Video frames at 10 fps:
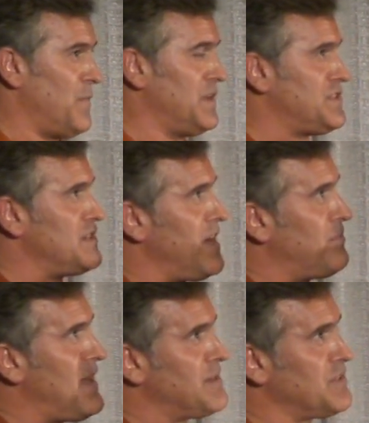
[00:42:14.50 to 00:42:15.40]
which
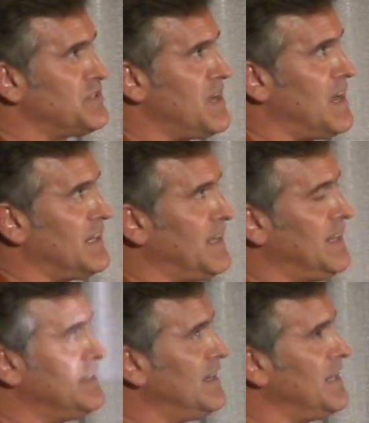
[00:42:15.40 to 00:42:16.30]
John Patrick Shanley
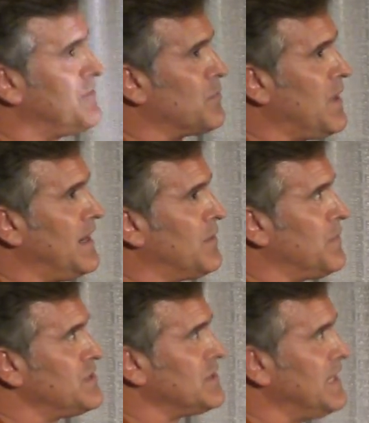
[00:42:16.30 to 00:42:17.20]
didn't even write
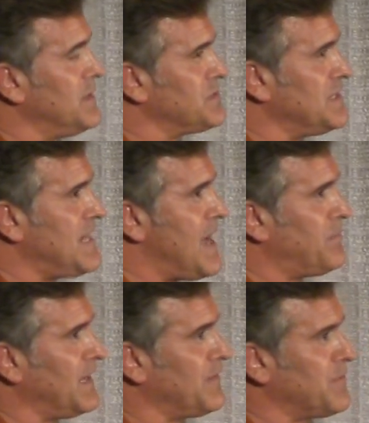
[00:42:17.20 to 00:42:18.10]
originally. He was
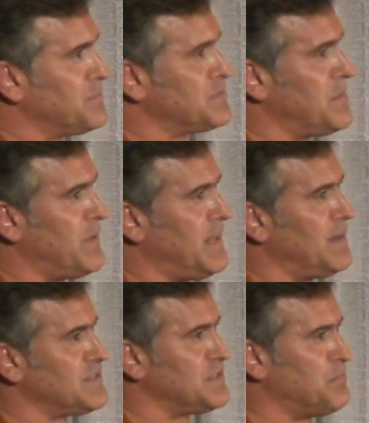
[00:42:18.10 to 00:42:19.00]
adapting it from somebody
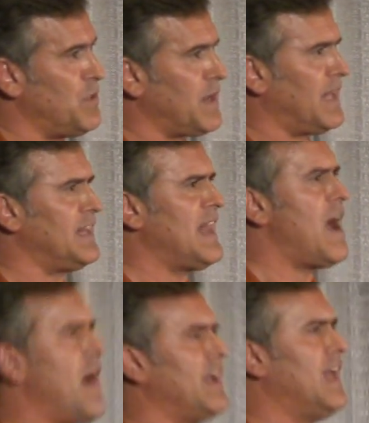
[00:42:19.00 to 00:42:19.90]
else's book, and
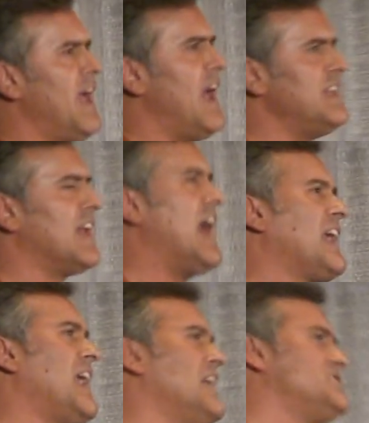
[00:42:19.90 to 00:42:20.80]
now I, and yet I
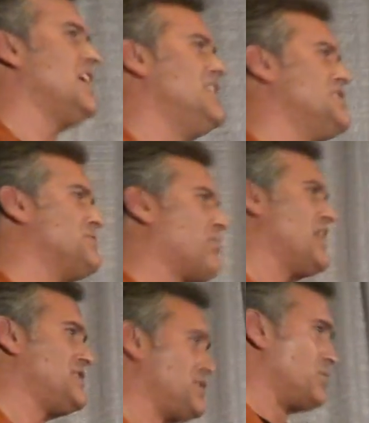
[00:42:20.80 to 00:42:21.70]
can't change his
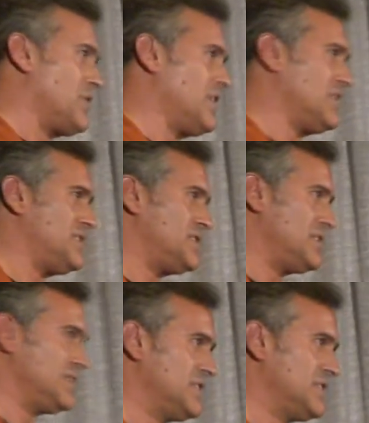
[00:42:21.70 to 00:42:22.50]
precious words